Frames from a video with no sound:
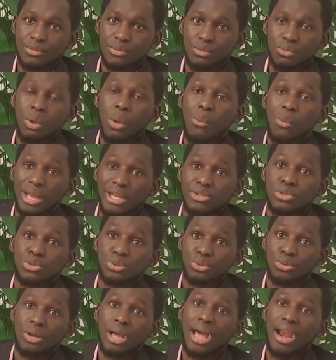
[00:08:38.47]
We went
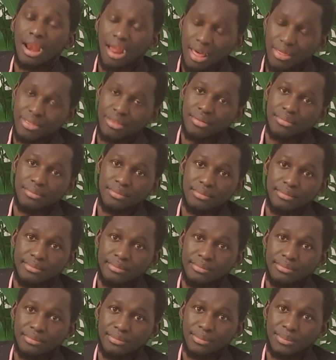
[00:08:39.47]
through a lot.
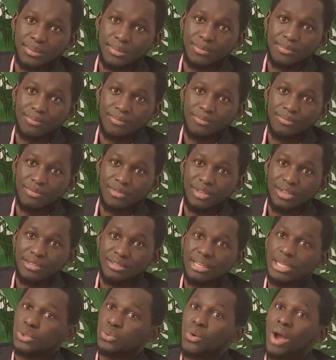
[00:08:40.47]

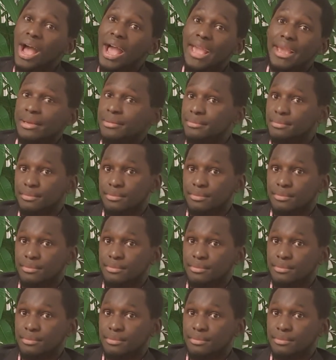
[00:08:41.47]
That's why